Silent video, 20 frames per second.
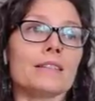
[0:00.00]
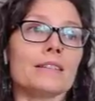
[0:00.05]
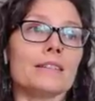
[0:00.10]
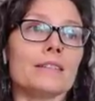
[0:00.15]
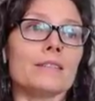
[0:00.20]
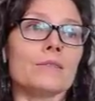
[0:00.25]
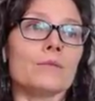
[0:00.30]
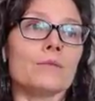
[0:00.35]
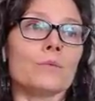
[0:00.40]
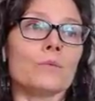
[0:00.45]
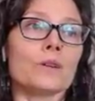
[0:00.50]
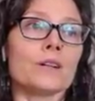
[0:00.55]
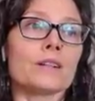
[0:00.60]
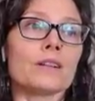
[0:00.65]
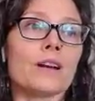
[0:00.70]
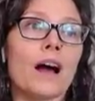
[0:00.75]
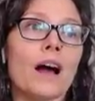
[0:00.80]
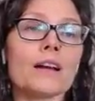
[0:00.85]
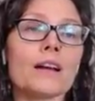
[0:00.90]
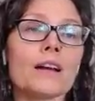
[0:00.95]
we're
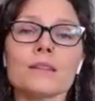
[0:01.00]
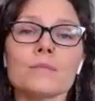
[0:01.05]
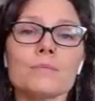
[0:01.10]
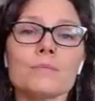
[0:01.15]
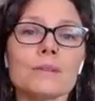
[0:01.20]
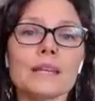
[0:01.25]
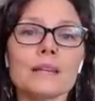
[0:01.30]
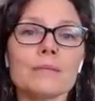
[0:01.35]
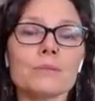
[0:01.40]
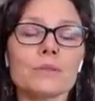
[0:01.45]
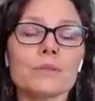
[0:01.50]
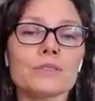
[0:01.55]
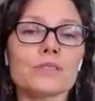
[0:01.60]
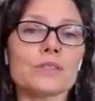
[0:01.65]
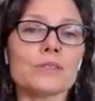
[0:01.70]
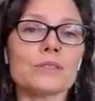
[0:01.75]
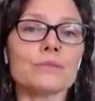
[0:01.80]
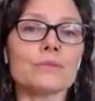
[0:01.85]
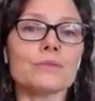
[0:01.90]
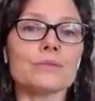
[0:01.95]
not going to be able
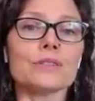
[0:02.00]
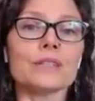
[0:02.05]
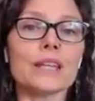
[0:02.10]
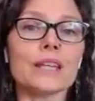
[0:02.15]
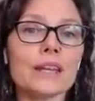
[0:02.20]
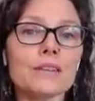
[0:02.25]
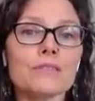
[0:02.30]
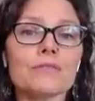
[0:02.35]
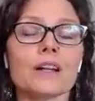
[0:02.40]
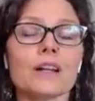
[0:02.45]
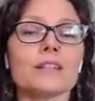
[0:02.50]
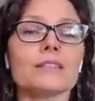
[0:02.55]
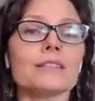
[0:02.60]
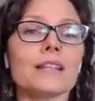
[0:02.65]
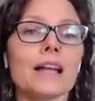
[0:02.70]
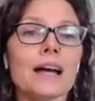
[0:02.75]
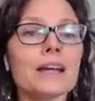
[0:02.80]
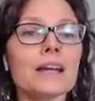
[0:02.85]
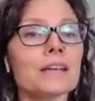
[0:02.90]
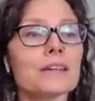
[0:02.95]
to live a
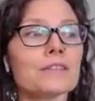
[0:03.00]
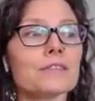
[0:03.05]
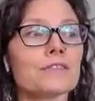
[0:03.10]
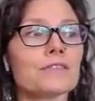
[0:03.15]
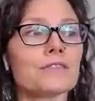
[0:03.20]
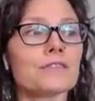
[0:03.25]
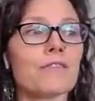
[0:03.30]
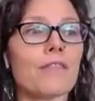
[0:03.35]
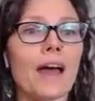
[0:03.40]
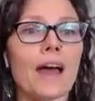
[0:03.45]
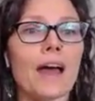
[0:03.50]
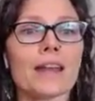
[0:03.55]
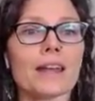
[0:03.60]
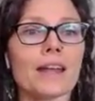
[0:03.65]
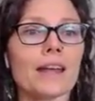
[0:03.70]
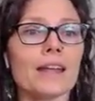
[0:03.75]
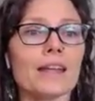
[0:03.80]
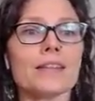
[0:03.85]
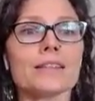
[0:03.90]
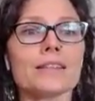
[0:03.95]
life that
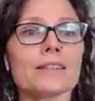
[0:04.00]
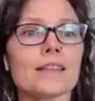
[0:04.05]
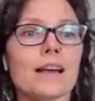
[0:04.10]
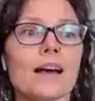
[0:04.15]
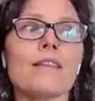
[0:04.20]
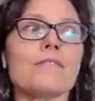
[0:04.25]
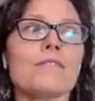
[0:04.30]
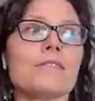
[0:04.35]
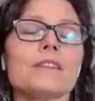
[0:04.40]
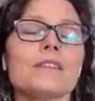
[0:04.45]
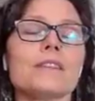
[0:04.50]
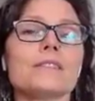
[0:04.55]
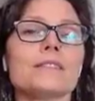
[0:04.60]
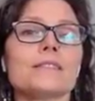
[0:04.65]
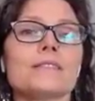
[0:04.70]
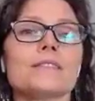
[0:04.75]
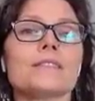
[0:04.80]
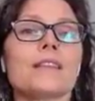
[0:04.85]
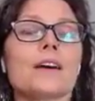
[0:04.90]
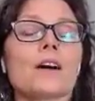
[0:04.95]
is of
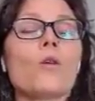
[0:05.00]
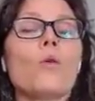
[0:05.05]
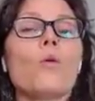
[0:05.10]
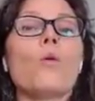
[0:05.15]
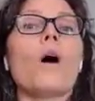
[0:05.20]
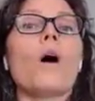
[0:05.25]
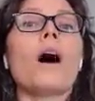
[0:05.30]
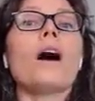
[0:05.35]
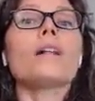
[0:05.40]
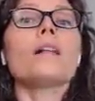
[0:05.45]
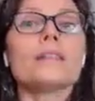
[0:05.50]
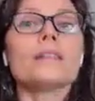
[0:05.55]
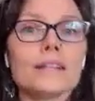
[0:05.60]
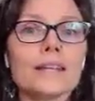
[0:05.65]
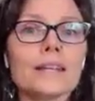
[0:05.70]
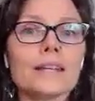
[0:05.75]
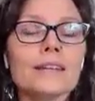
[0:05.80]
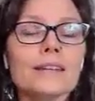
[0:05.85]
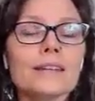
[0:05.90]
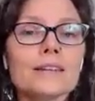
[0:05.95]
the
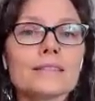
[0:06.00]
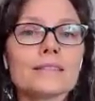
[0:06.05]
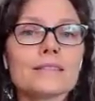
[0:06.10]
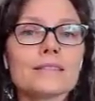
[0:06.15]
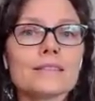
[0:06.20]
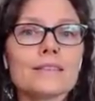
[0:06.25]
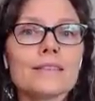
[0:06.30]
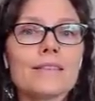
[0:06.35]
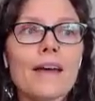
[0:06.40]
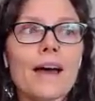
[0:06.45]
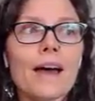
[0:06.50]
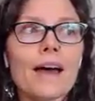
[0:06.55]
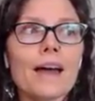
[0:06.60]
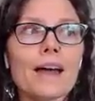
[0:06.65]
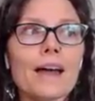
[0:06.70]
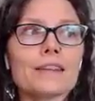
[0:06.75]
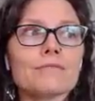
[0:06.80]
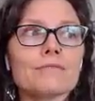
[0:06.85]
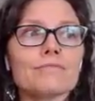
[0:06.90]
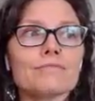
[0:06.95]
quality
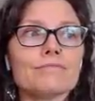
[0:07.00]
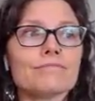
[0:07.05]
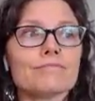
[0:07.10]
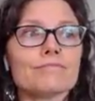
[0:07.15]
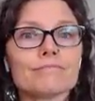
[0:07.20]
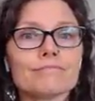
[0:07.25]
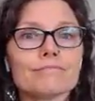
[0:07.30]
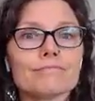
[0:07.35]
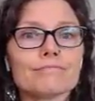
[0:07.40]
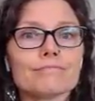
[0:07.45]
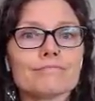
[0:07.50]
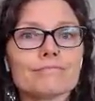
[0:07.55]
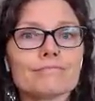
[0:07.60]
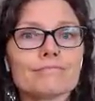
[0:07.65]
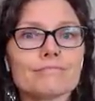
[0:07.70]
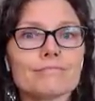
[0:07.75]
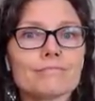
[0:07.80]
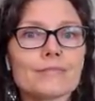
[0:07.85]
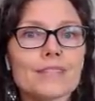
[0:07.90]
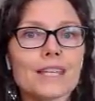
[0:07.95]
that
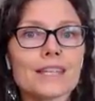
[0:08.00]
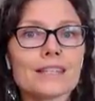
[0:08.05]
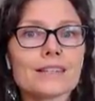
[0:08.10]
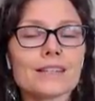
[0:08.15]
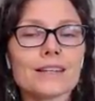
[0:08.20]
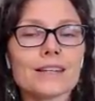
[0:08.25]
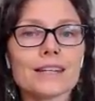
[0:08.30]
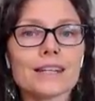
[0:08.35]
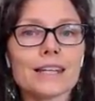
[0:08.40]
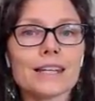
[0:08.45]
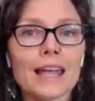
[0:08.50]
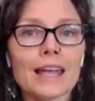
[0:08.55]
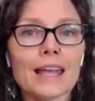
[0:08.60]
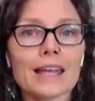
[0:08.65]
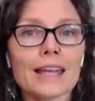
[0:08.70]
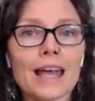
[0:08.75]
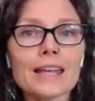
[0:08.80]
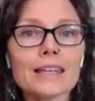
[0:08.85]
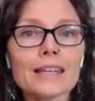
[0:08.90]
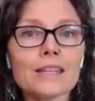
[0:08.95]
is going to
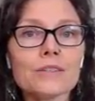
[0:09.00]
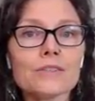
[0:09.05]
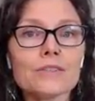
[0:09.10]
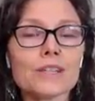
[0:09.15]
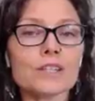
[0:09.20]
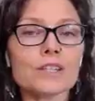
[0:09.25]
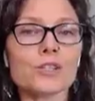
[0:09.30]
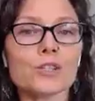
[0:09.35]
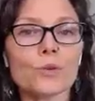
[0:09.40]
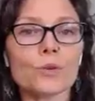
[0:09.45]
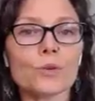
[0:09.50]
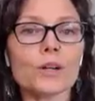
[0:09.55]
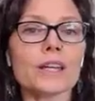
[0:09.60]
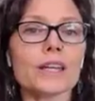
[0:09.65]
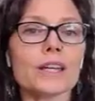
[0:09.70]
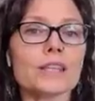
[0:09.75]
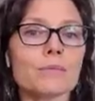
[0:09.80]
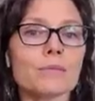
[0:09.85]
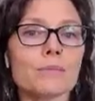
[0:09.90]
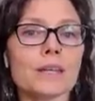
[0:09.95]
get you the joy
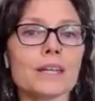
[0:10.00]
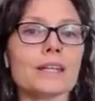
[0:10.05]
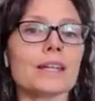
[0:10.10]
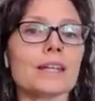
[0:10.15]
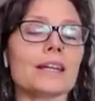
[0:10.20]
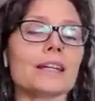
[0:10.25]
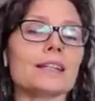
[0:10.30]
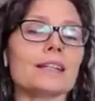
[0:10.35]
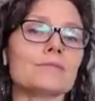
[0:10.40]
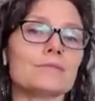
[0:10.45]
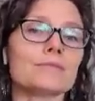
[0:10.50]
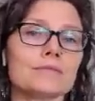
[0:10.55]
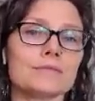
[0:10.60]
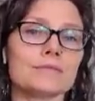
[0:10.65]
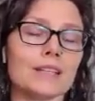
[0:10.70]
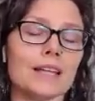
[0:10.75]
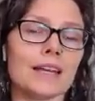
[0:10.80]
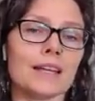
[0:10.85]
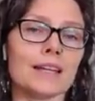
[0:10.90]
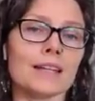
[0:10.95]
and the meaning
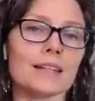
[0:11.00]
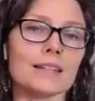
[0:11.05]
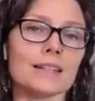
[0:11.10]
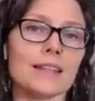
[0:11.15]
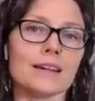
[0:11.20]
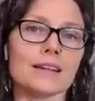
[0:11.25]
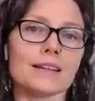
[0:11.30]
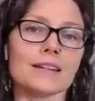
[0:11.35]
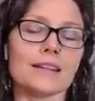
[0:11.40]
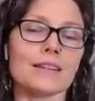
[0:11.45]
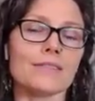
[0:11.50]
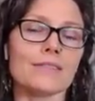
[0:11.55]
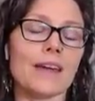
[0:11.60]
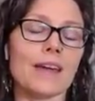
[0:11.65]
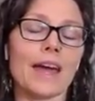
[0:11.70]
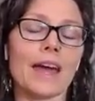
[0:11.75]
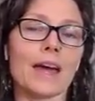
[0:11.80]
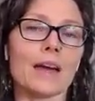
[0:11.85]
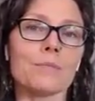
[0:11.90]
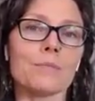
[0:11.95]
and the
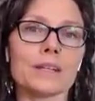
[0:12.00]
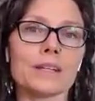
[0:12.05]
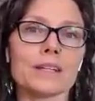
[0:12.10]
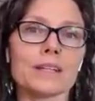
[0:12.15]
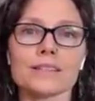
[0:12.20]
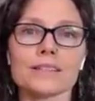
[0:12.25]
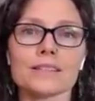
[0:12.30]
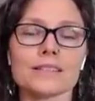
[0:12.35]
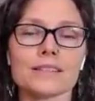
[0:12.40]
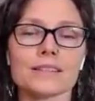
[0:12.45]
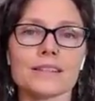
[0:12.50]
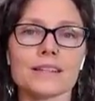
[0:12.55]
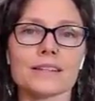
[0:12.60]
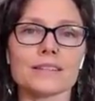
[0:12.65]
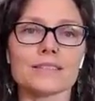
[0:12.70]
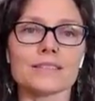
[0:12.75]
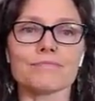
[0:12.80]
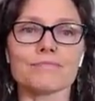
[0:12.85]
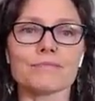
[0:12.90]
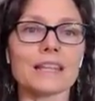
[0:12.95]
happiness and
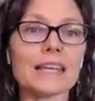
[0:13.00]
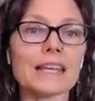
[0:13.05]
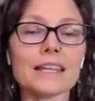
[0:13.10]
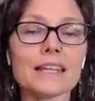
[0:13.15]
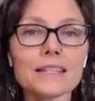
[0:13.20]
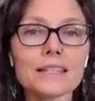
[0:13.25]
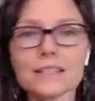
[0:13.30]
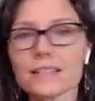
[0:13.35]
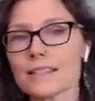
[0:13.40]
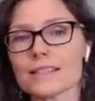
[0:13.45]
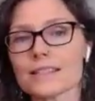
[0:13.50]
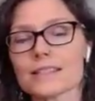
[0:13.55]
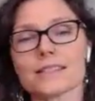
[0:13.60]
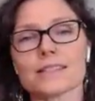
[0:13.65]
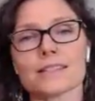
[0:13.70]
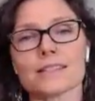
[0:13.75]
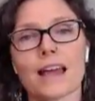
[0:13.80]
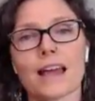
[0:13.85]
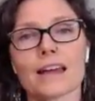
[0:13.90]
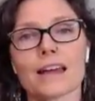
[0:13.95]
the ease
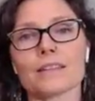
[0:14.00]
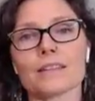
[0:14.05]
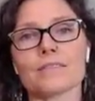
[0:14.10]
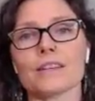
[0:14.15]
out of